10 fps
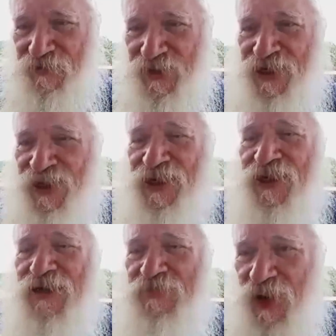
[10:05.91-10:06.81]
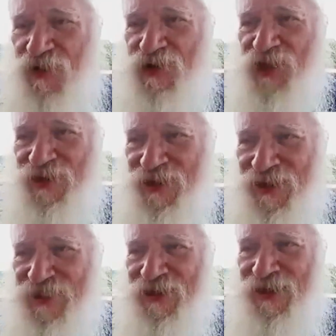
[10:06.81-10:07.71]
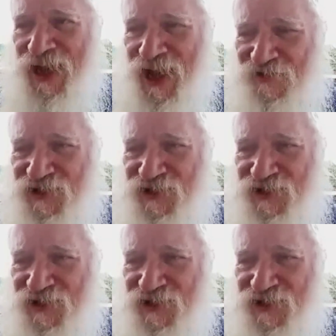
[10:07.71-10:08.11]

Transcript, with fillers: meaning Moshe didn't have